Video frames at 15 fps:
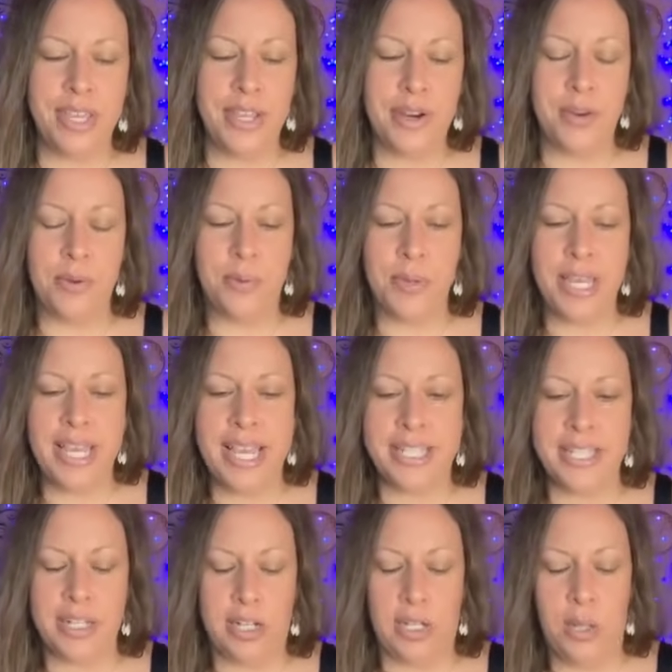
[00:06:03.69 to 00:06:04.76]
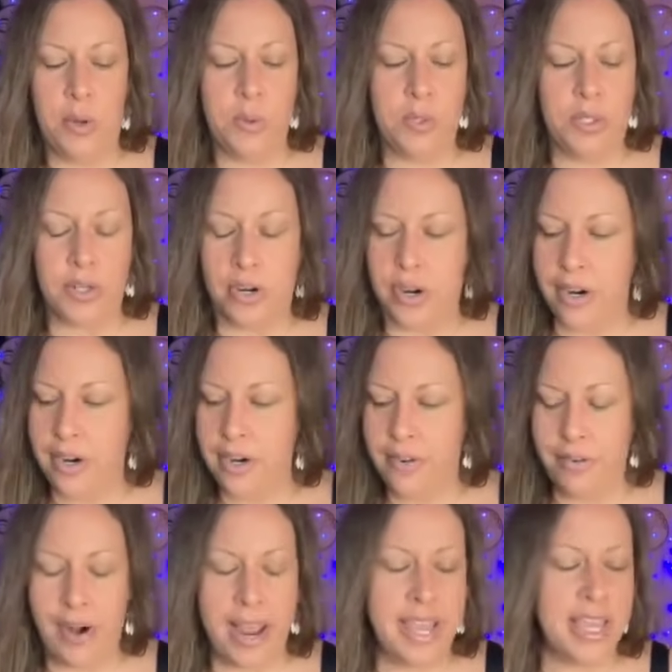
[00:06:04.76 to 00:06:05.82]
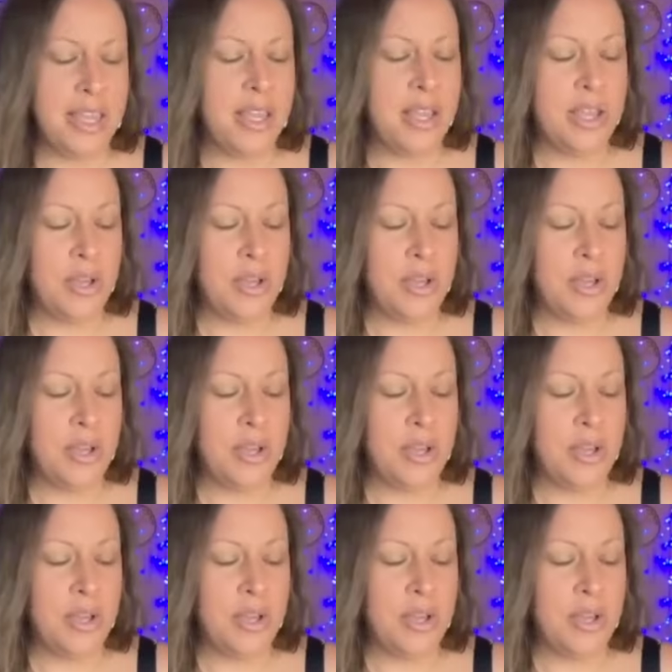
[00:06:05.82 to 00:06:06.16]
you know, he gets closer, right?